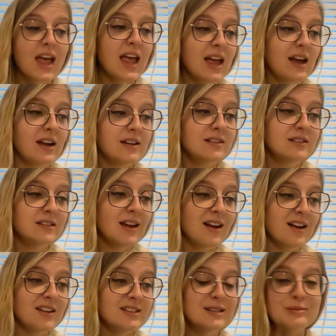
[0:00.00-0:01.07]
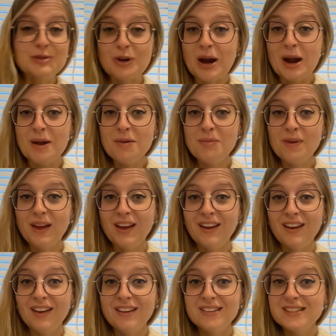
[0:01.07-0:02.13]
And subscribe,
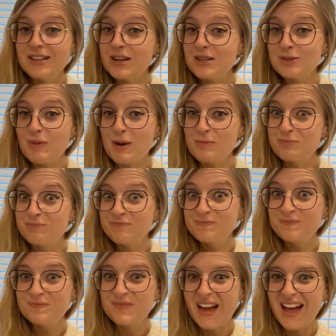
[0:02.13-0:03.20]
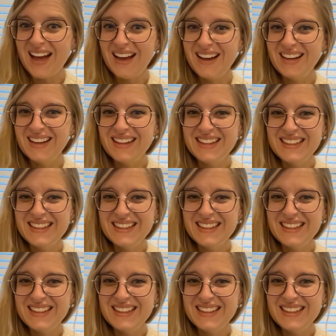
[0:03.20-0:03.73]
and I'll see you guys tomorrow. Bye.